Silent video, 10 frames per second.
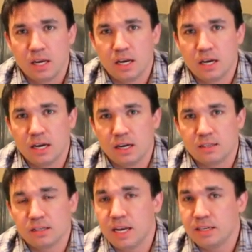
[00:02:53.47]
Uh,
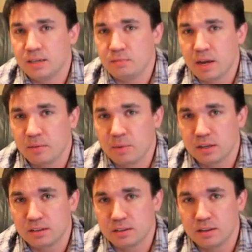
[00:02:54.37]
it's an 18
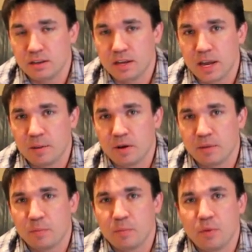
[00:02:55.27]
megapixel still
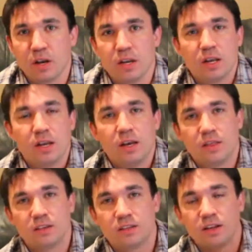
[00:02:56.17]
camera, but
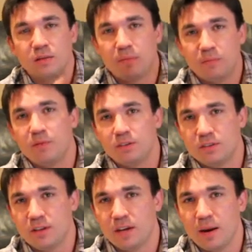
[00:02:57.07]
the still the
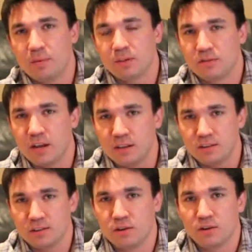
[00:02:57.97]
still cameras have gotten
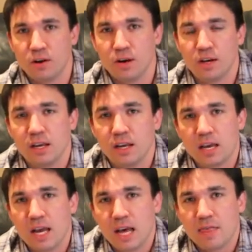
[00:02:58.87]
so good
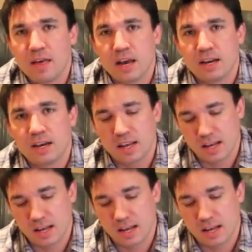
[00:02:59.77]
that